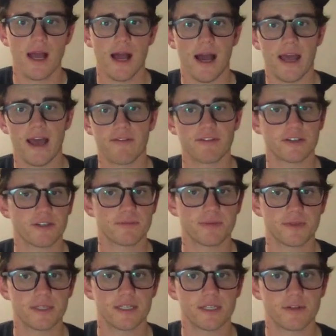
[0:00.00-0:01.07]
I haven't
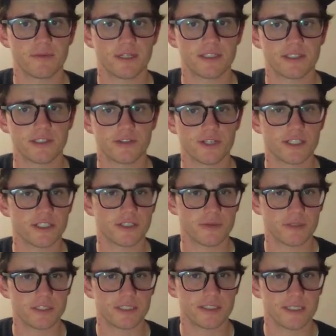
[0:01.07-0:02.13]
completed a registration,
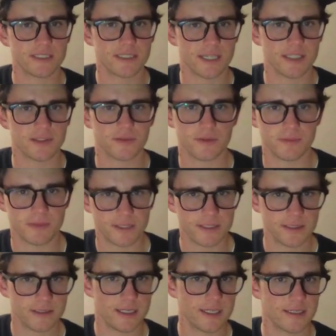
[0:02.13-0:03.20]
which in this case would
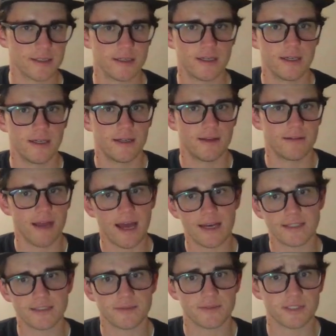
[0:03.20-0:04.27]
be like adding
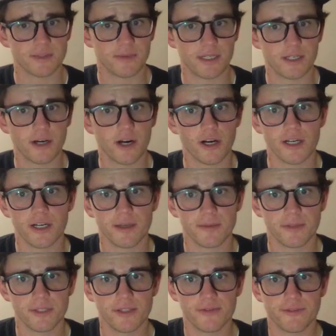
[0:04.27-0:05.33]
something to my cart, I
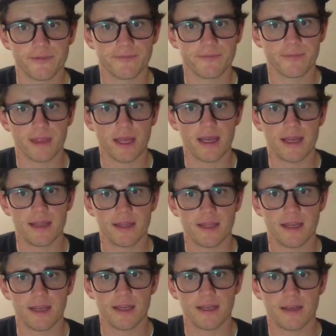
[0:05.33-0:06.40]
believe, and
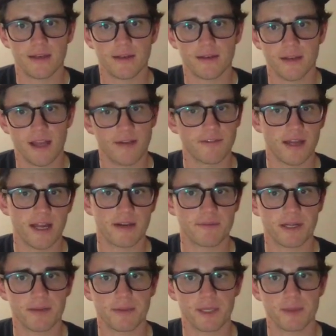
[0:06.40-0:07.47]
then I haven't added
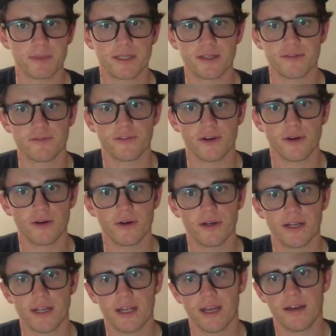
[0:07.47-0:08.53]
my payment info,
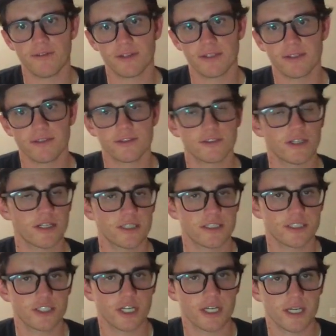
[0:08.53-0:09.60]
and I haven't started a
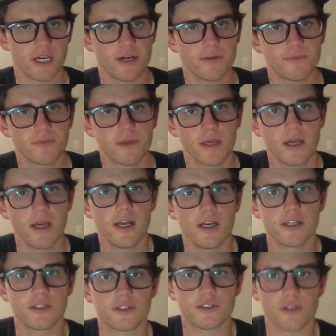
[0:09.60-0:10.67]
checkout.
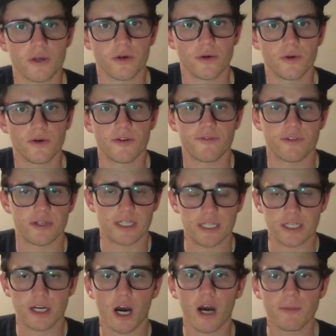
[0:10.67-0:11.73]
So if you're an
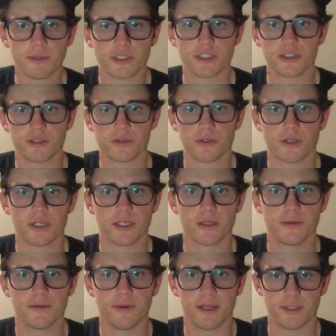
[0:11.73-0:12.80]
e-commerce store
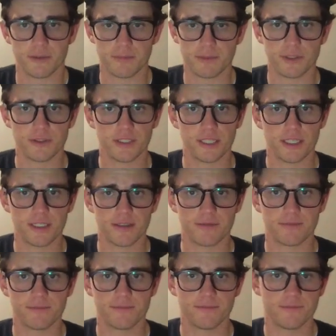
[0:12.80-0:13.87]
and you're building
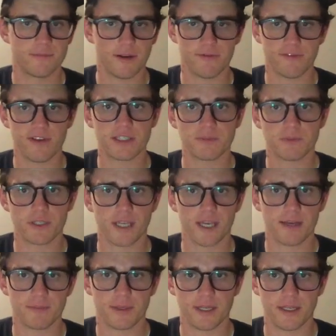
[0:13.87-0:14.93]
a Facebook
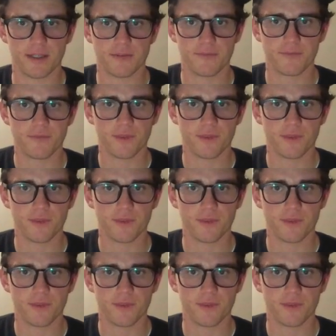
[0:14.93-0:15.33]
campaign,